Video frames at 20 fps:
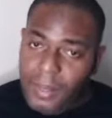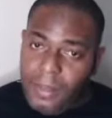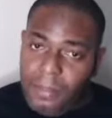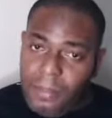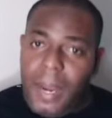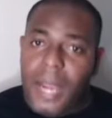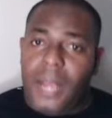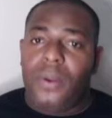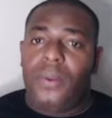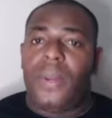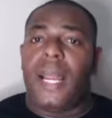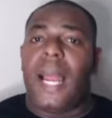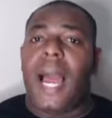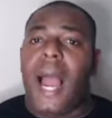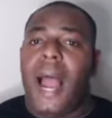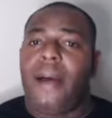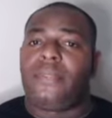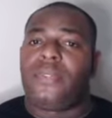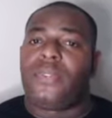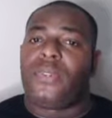By the way, I
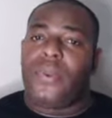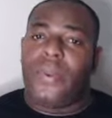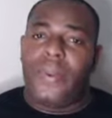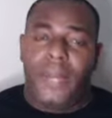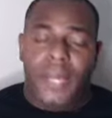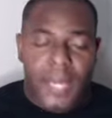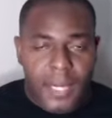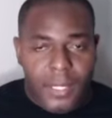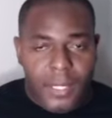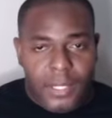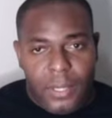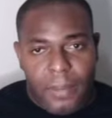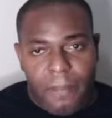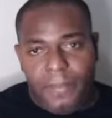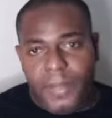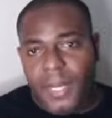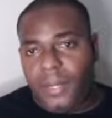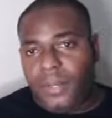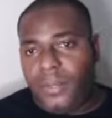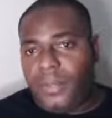have to create
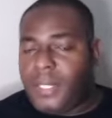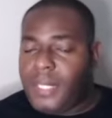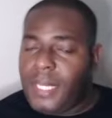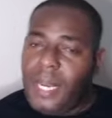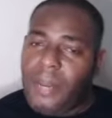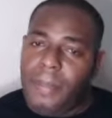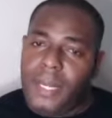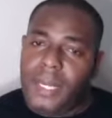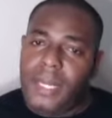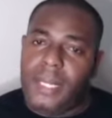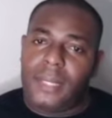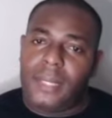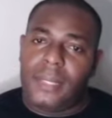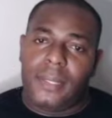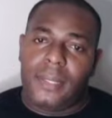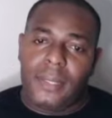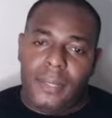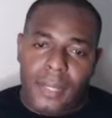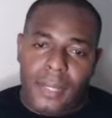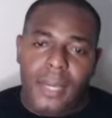something to sell
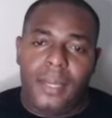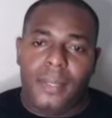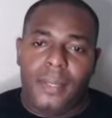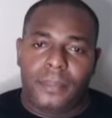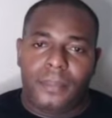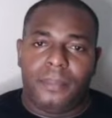because, hey,